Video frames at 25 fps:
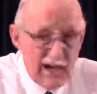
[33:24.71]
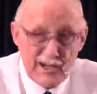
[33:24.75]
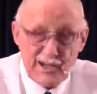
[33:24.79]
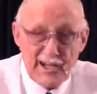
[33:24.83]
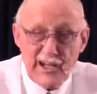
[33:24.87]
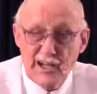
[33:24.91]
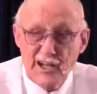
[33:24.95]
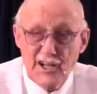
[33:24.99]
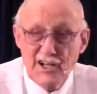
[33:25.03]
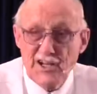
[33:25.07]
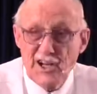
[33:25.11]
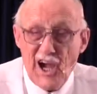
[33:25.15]

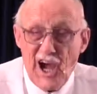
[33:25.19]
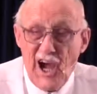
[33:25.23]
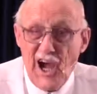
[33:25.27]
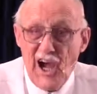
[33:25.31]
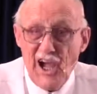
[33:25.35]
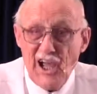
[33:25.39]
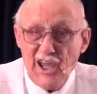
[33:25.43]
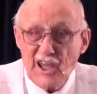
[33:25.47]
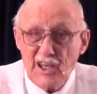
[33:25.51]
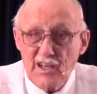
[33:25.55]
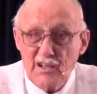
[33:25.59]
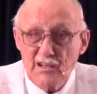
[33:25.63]
How can it
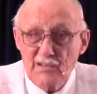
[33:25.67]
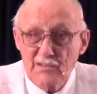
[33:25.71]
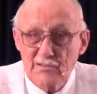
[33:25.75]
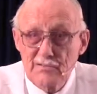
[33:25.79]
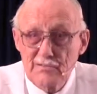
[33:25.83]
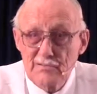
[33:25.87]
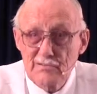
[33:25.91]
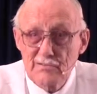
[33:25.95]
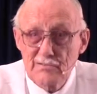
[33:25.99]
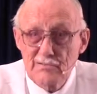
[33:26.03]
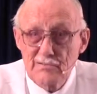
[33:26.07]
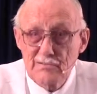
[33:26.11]
die?
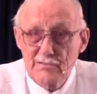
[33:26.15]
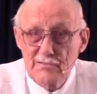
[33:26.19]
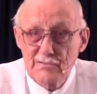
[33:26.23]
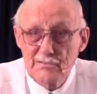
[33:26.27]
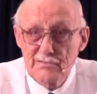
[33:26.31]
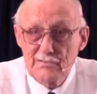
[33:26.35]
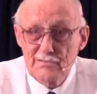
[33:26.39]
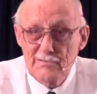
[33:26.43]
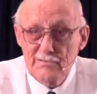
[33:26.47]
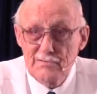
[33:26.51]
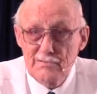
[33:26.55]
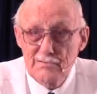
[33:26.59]

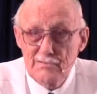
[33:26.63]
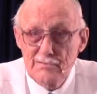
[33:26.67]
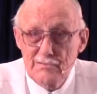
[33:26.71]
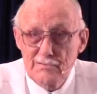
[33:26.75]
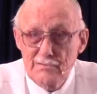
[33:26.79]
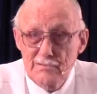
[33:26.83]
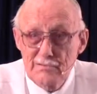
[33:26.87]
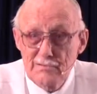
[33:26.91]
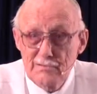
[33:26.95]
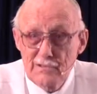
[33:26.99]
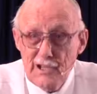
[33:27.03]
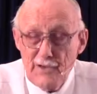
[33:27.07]

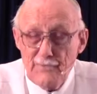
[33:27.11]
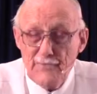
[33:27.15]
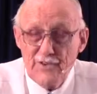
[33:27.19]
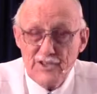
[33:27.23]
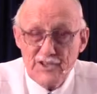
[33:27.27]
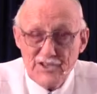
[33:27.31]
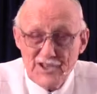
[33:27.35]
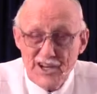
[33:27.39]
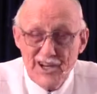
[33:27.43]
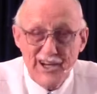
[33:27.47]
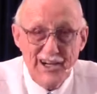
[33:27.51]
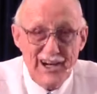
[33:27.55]

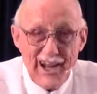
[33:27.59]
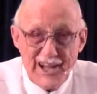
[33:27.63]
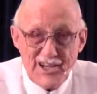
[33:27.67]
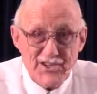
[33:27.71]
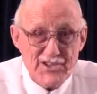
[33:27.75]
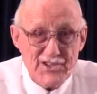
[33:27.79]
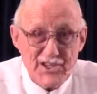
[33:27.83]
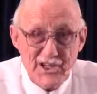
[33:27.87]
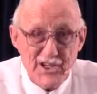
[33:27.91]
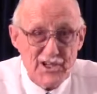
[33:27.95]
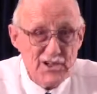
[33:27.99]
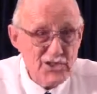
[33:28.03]
If it's
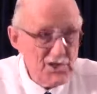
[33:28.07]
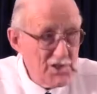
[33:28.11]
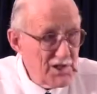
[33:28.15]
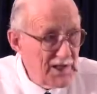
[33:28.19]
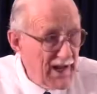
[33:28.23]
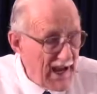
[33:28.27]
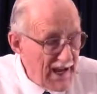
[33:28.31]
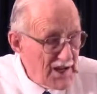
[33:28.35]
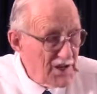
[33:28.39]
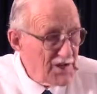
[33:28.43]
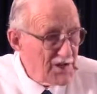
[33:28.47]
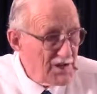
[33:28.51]
sinless in
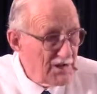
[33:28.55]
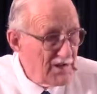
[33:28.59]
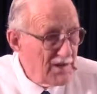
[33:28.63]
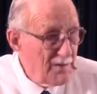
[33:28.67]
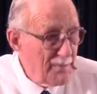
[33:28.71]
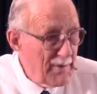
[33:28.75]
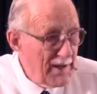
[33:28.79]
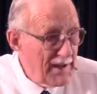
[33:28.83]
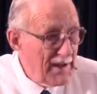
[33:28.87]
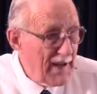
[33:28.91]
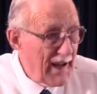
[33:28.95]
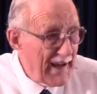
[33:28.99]
its
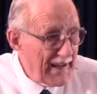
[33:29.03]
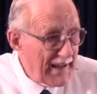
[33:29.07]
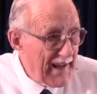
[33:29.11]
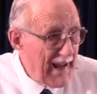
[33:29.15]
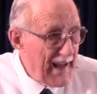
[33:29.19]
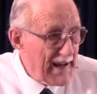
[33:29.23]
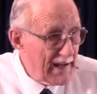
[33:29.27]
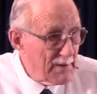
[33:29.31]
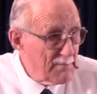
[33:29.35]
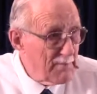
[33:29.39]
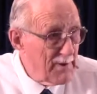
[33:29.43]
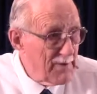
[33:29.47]
nature, it'd be
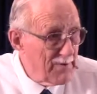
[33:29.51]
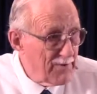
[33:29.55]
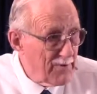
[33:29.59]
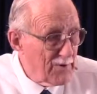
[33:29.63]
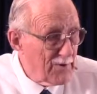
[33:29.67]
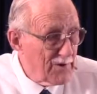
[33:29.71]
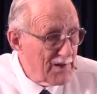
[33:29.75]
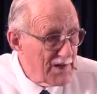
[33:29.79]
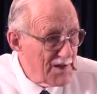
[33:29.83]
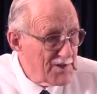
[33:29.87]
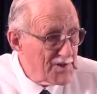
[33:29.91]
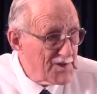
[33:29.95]
like Adam
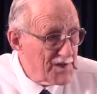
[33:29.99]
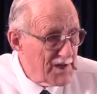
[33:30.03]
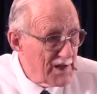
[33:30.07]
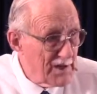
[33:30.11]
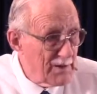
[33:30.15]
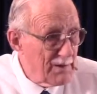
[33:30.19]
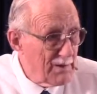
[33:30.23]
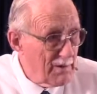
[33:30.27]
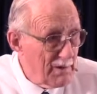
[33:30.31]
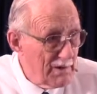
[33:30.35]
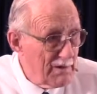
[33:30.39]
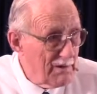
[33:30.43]
before he
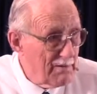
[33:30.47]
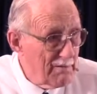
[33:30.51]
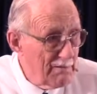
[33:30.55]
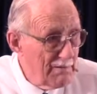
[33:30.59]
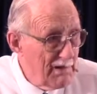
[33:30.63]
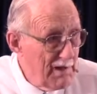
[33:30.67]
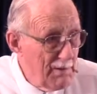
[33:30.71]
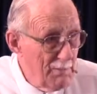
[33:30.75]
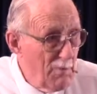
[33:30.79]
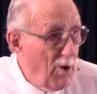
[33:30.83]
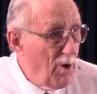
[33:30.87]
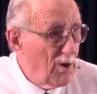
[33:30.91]
sinned
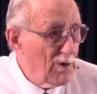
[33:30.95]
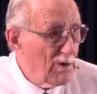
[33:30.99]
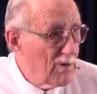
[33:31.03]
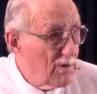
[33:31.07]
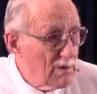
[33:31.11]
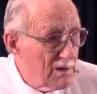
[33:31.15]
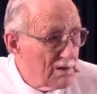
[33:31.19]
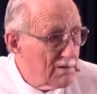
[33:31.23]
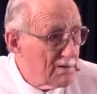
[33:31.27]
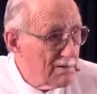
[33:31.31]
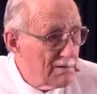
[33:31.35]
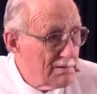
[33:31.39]
and
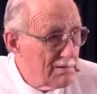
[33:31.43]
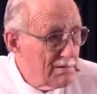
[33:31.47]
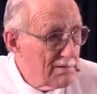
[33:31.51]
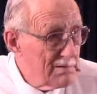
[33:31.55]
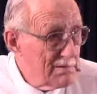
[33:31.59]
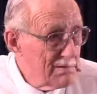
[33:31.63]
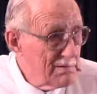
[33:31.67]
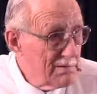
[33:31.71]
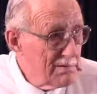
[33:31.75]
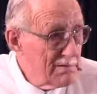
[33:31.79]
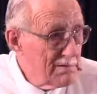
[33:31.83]
immortal.